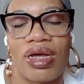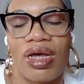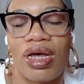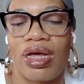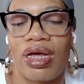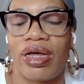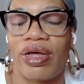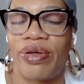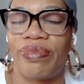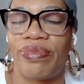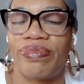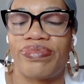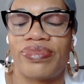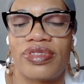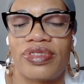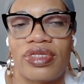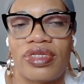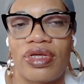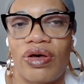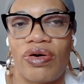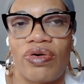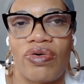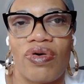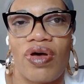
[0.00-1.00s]
Um,
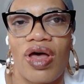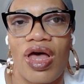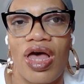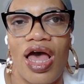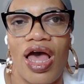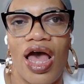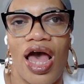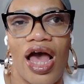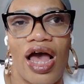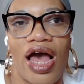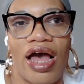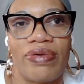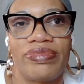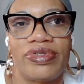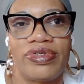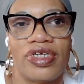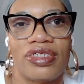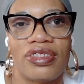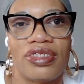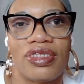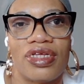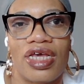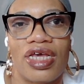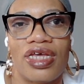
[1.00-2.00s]
so I'm
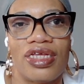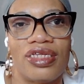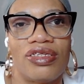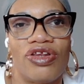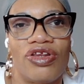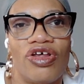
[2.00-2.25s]
just it,